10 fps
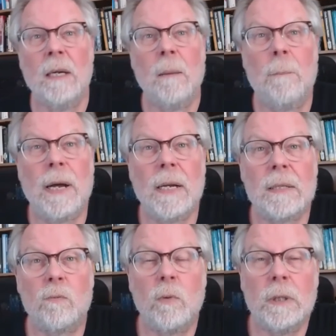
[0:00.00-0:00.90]
but it's
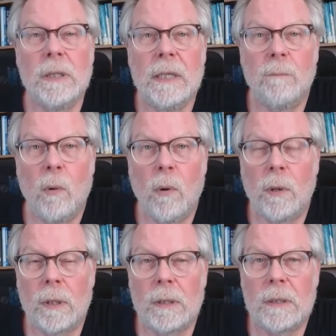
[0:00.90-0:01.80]
really
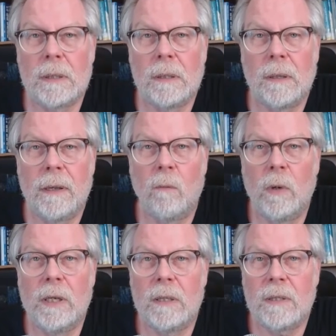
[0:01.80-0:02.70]
important that we
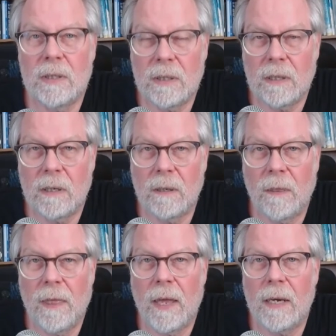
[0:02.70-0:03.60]
consider
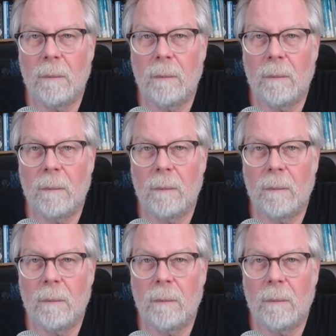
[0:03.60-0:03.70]
that